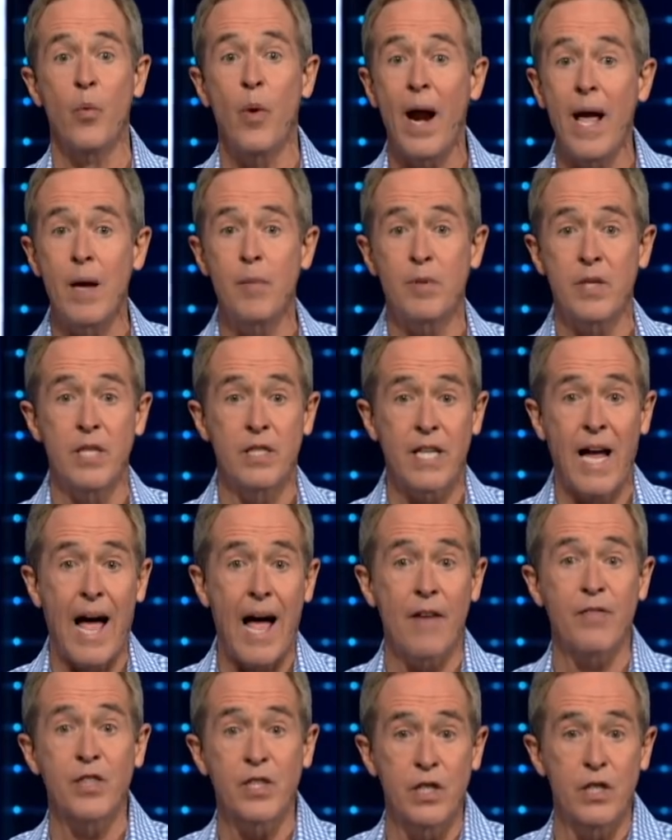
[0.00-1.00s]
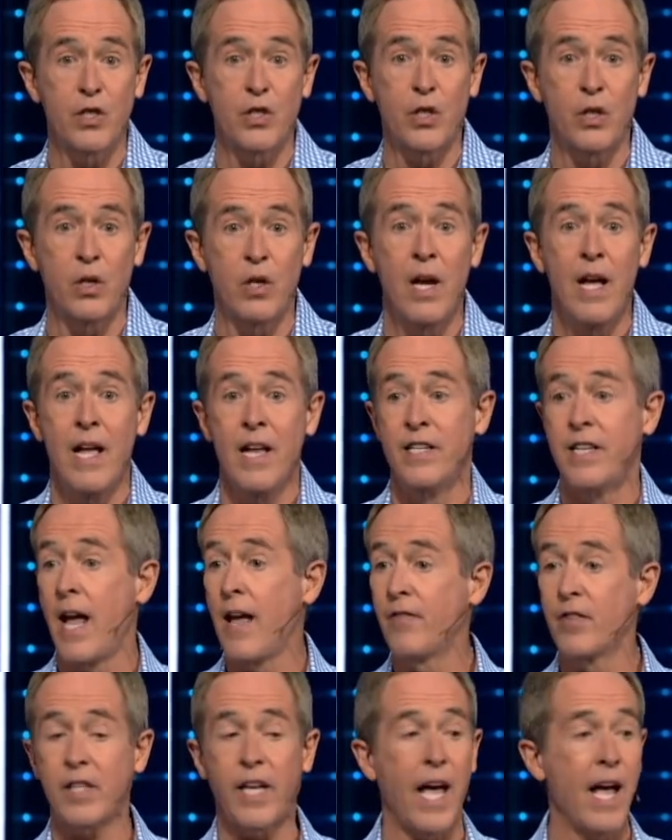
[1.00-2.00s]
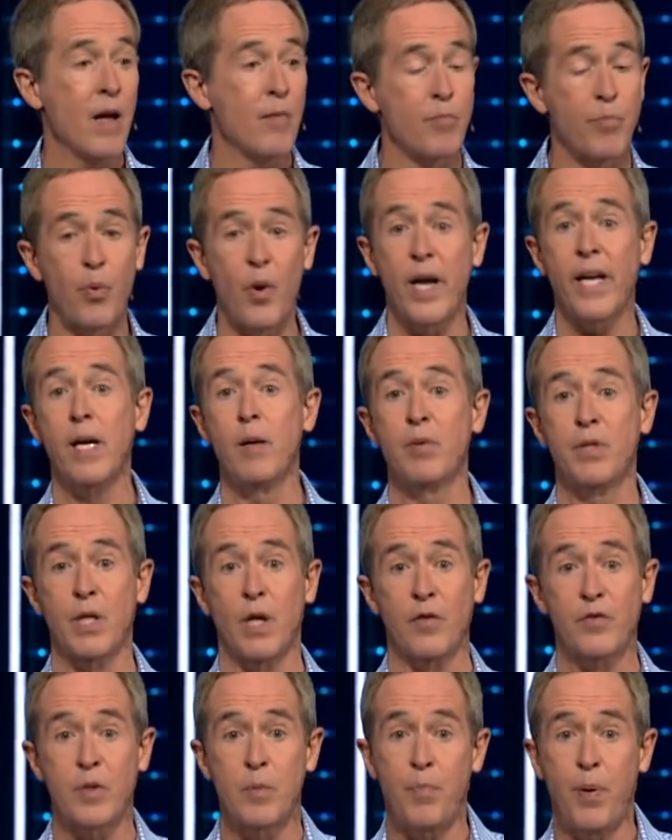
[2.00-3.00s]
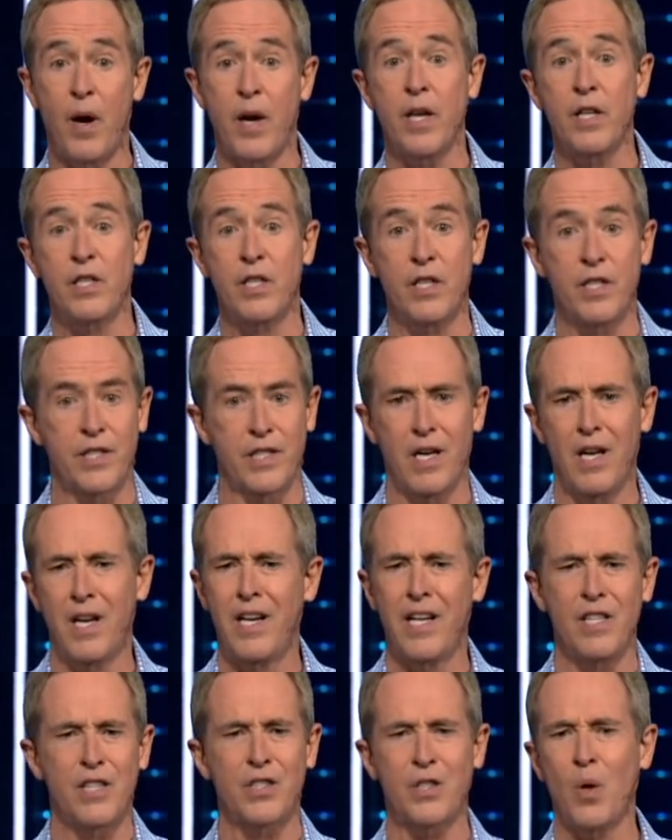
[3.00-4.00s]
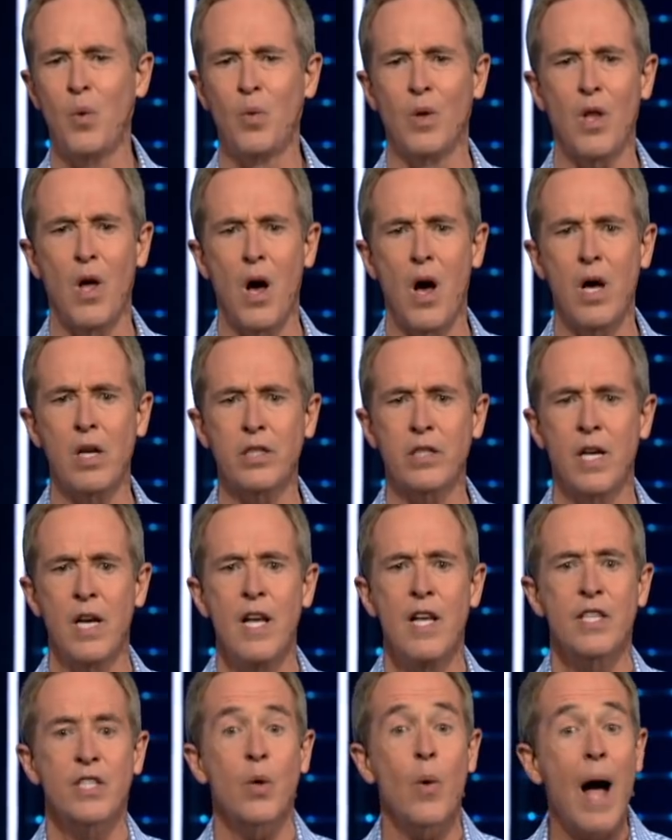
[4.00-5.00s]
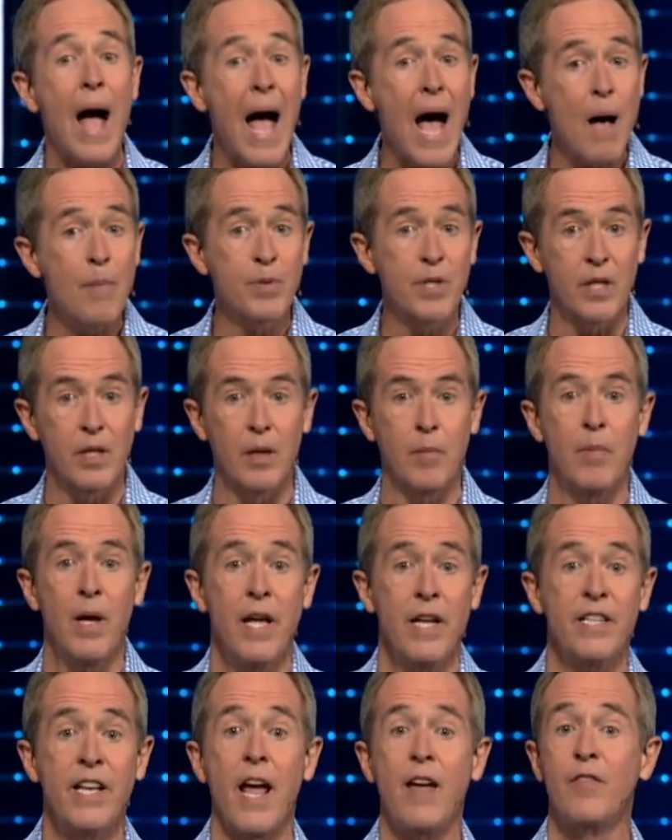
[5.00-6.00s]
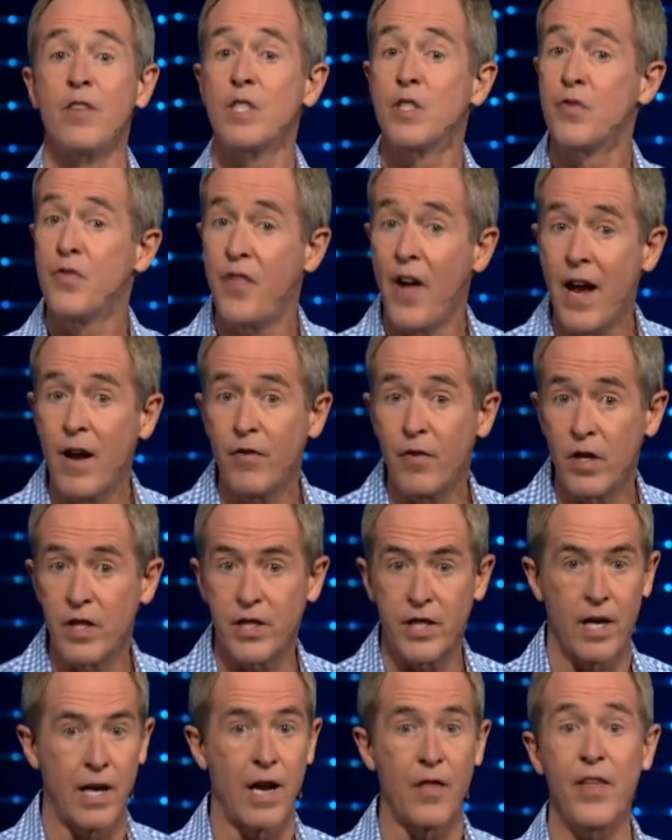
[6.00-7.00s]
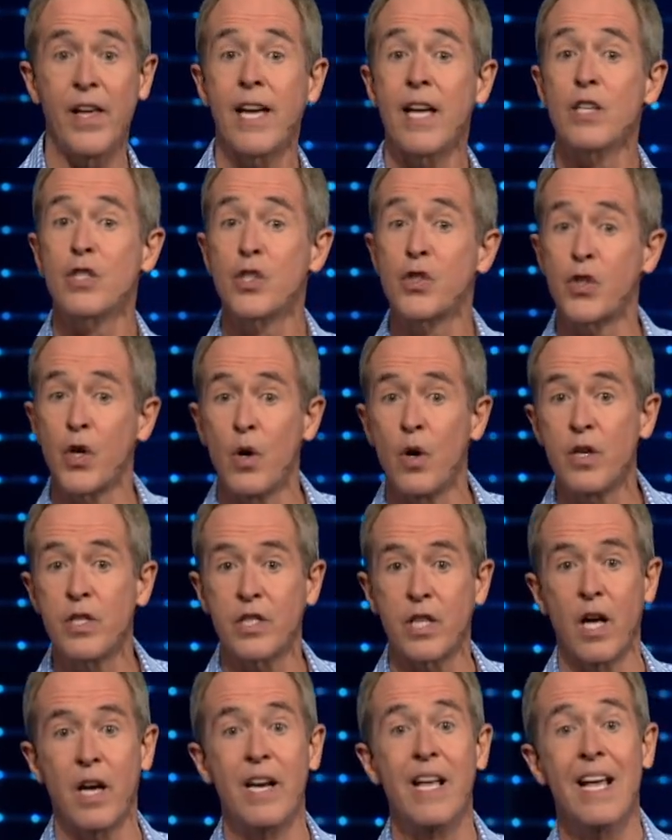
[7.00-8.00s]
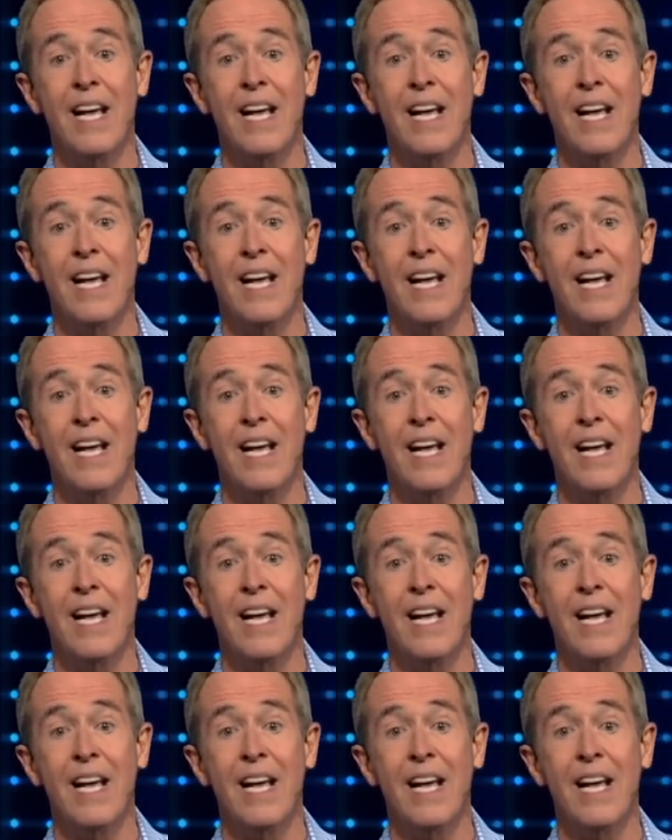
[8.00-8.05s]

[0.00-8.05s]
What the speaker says: rapes his half-sister. David can't bring himself to punish his son. He's so lost. So Absalom, David's favorite son, I think his third son,